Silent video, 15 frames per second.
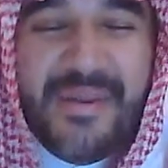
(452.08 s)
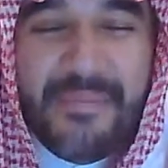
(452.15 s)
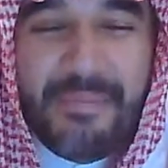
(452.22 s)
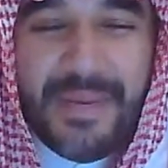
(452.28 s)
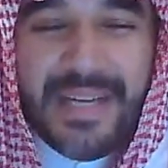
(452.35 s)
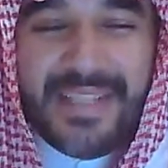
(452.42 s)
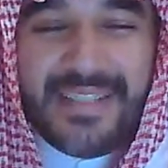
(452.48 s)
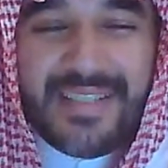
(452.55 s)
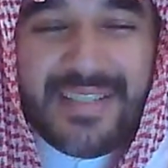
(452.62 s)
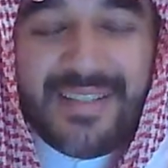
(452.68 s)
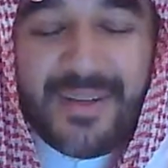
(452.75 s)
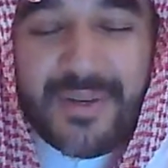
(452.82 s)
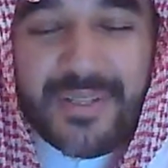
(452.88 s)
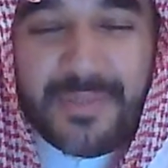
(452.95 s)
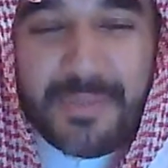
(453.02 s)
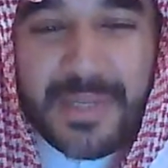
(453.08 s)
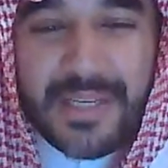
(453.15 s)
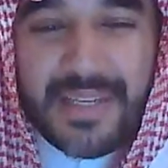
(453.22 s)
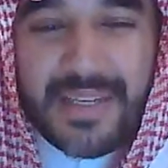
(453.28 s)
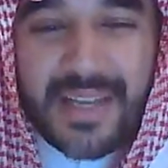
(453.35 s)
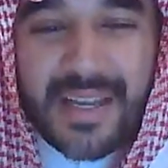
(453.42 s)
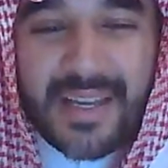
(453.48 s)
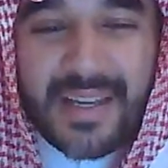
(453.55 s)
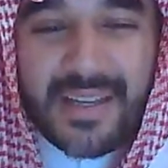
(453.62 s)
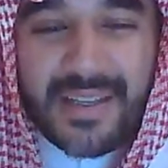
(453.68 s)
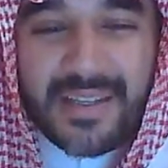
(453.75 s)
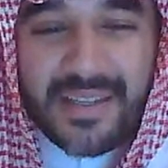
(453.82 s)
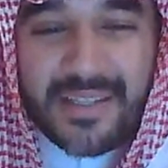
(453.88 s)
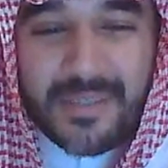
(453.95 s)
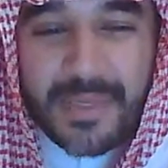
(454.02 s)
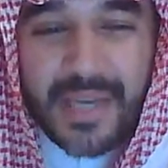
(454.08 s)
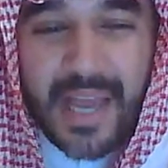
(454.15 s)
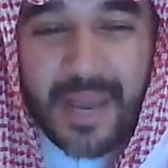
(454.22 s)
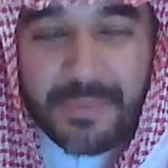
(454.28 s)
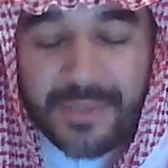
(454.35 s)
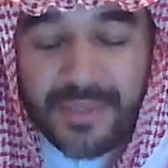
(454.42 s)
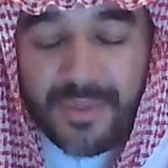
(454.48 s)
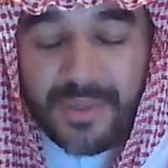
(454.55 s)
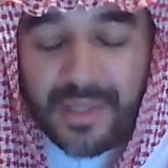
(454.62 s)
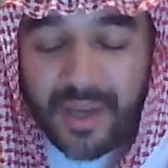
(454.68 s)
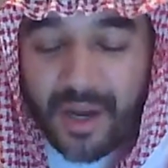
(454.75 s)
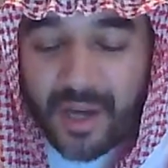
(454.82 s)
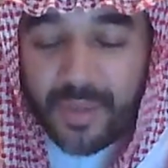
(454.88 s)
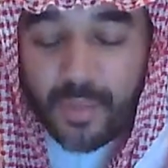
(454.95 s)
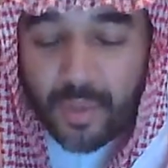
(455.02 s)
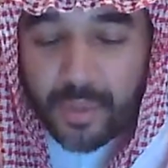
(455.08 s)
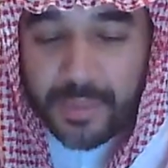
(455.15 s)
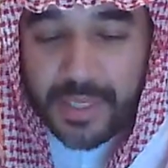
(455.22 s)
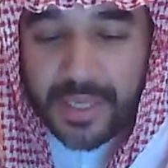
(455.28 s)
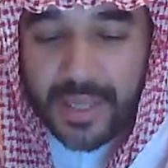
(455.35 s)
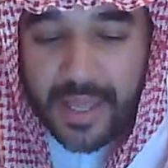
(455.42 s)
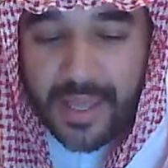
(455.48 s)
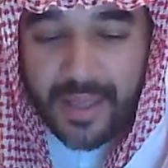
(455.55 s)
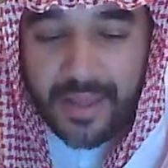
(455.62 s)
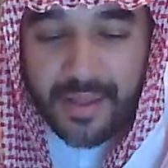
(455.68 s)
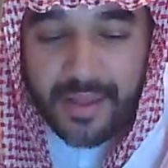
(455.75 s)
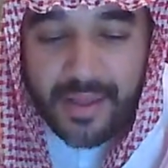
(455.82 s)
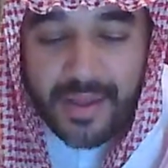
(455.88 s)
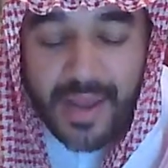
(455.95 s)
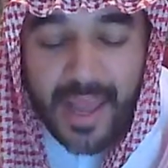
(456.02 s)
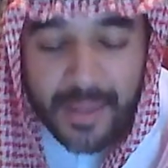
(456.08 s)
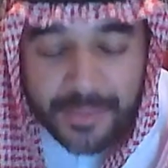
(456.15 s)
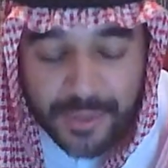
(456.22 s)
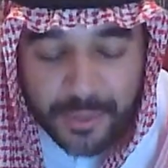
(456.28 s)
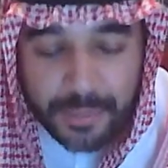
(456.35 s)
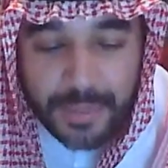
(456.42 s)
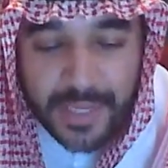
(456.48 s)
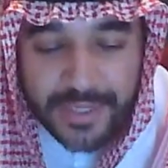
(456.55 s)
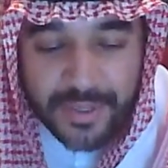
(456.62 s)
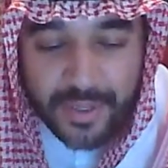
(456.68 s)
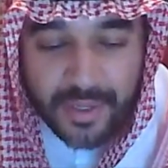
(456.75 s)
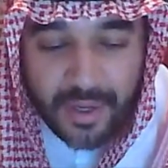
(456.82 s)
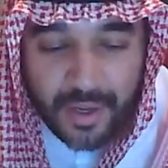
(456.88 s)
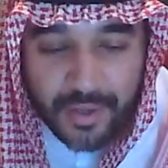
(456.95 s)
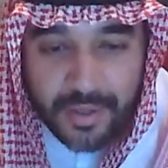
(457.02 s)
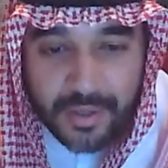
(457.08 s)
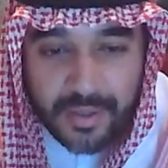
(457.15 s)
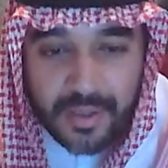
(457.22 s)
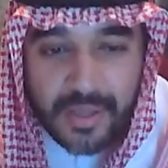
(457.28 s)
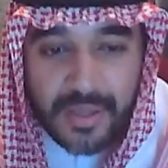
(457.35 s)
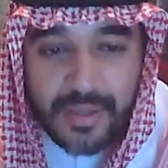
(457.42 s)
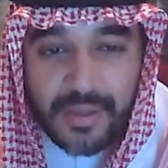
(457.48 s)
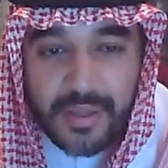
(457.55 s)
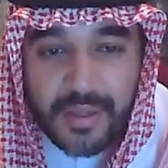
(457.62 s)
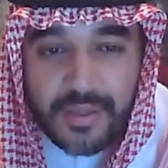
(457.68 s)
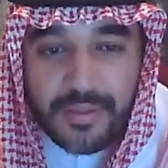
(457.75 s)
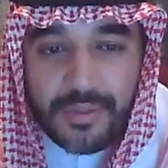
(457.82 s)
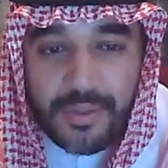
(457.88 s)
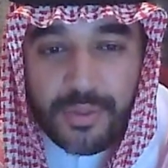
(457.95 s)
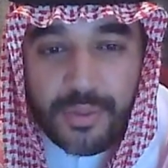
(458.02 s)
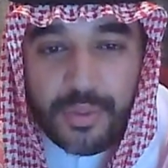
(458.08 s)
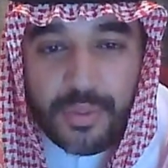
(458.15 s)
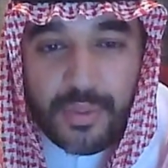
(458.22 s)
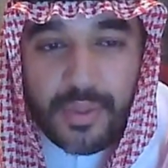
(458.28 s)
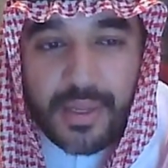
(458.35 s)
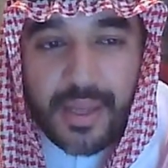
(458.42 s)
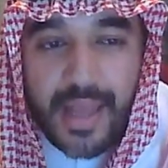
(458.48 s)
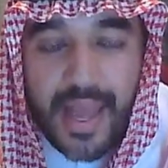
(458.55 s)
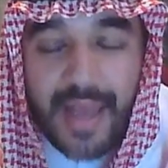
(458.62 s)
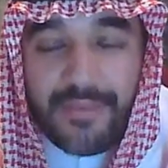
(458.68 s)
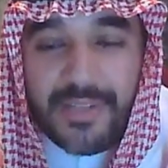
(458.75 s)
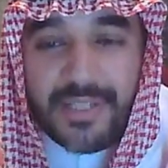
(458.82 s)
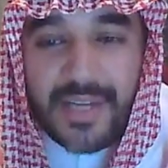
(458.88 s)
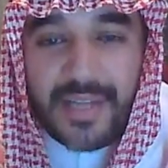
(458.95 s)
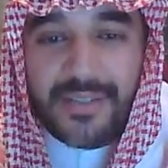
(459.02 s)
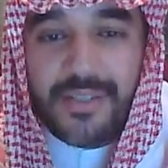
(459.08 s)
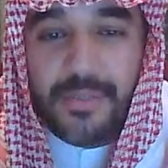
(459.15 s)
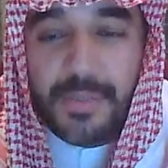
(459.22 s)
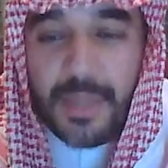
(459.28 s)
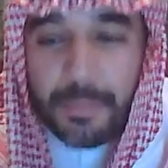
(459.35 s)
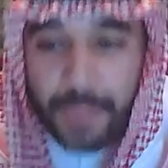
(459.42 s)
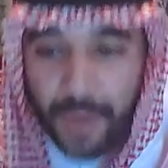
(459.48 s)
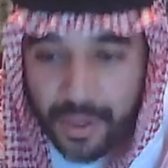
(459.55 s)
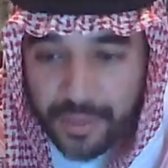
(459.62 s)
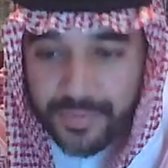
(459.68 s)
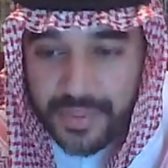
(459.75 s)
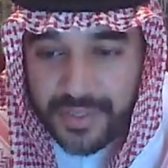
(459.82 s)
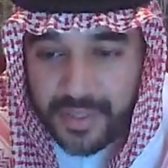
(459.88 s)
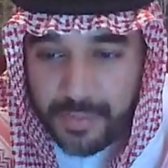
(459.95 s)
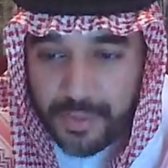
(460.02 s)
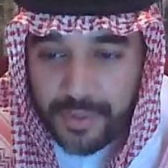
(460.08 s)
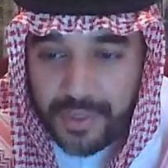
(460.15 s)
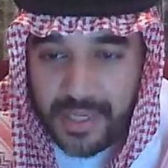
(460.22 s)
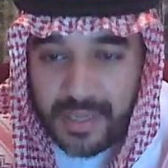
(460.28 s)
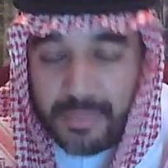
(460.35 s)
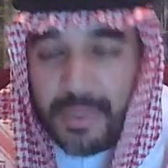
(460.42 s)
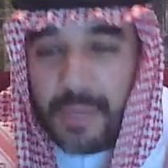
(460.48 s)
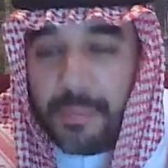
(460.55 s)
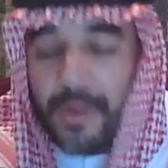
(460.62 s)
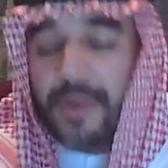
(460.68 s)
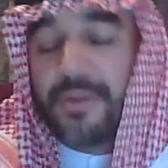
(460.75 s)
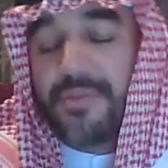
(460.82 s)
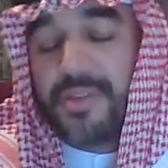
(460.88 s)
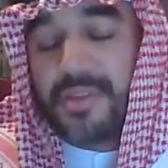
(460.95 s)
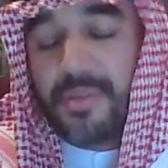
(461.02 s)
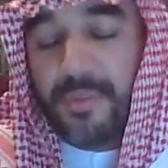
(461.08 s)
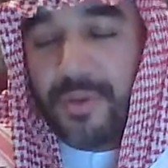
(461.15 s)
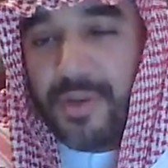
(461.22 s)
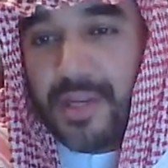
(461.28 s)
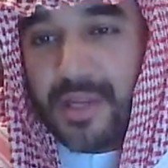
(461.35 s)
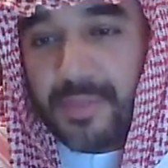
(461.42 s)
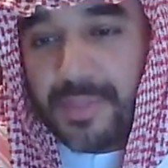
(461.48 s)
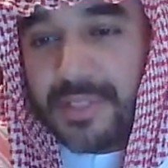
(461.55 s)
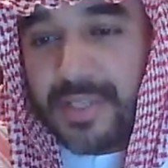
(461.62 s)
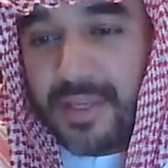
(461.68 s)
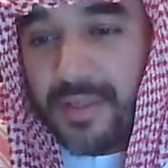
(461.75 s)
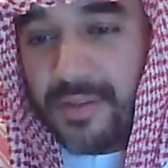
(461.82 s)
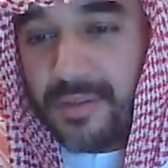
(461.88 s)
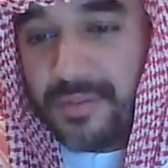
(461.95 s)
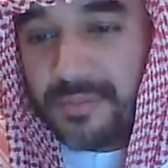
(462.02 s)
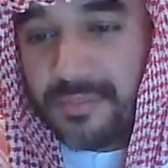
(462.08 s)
But no, it's been absolutely heartwarming, an absolute pleasure and honor to have a chance to be a part of this community and be a part of this community coming together.